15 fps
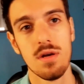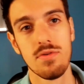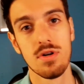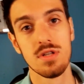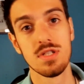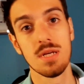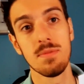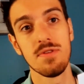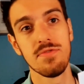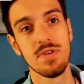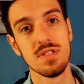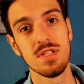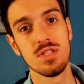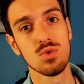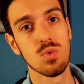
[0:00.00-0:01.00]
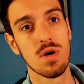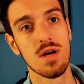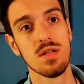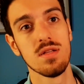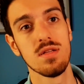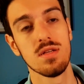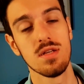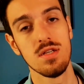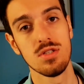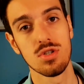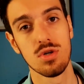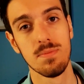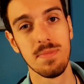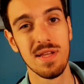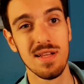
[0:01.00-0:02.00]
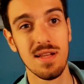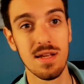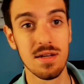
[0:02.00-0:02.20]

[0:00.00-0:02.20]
For example, Physics 1 is completely